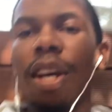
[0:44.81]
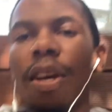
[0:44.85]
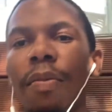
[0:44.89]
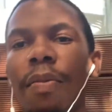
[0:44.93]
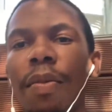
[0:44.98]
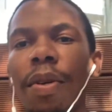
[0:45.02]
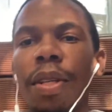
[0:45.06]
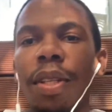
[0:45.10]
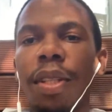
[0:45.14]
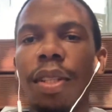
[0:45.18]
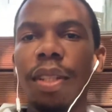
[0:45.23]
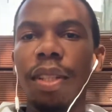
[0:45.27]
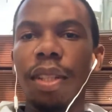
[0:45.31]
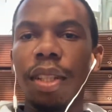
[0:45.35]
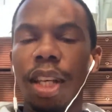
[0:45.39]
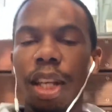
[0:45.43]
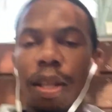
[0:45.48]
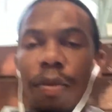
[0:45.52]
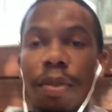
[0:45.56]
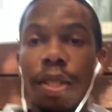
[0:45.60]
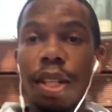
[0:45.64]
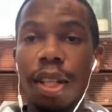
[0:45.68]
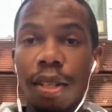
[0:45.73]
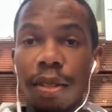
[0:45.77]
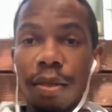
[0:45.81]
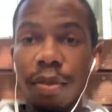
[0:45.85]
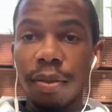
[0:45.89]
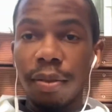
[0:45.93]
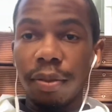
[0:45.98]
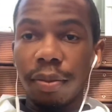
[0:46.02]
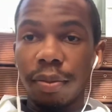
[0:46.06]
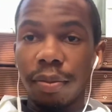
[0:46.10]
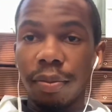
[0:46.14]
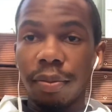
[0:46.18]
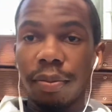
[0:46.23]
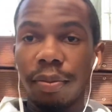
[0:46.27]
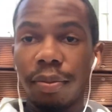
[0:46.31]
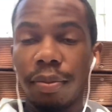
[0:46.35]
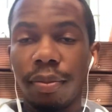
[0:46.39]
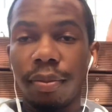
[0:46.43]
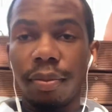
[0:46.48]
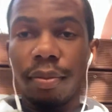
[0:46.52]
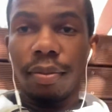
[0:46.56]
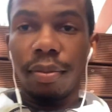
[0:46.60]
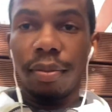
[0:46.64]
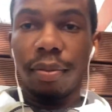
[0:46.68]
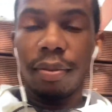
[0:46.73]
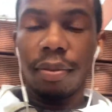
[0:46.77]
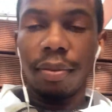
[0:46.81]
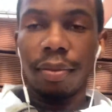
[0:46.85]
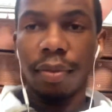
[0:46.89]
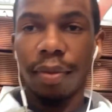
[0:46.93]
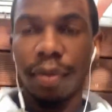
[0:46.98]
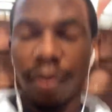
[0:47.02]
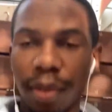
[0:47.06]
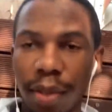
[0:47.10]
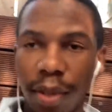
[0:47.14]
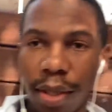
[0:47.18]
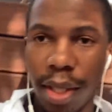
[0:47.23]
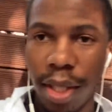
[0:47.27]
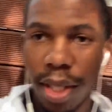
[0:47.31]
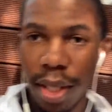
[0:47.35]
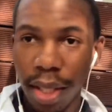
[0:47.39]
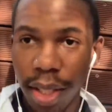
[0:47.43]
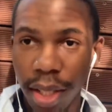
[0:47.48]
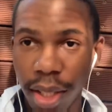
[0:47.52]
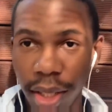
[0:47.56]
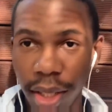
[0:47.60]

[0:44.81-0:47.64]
I'm in Cape Town, right?